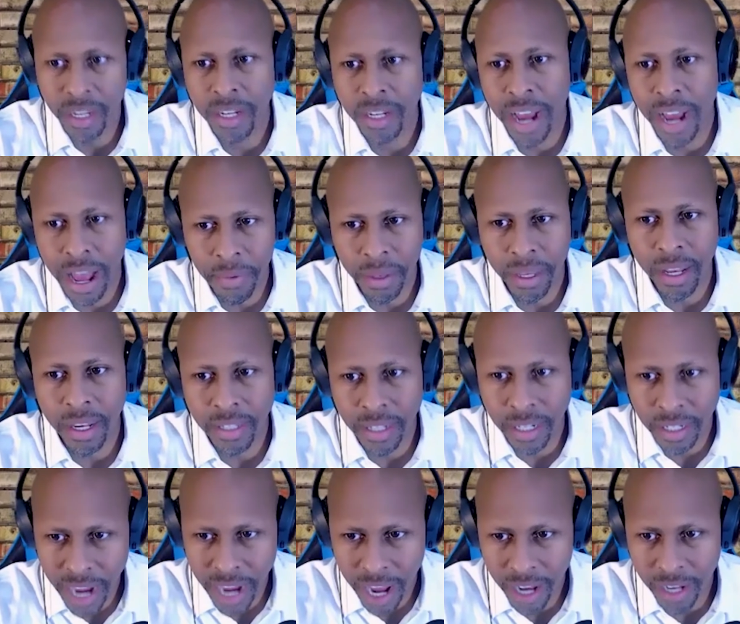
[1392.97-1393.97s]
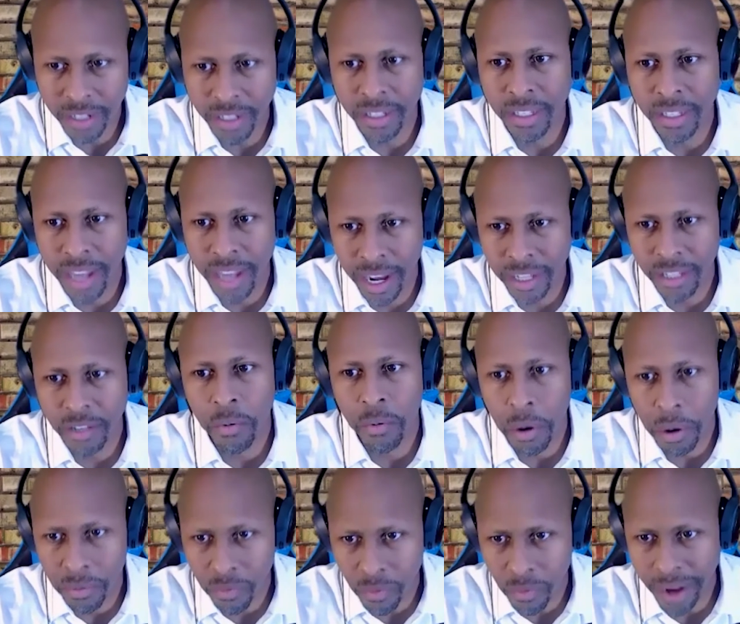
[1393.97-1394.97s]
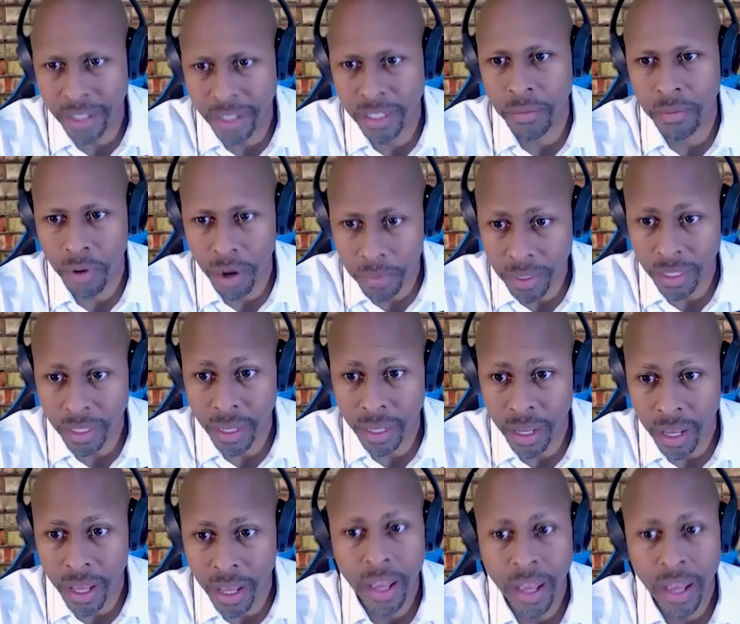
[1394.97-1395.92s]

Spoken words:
He died because he challenged the status quo of white supremacy.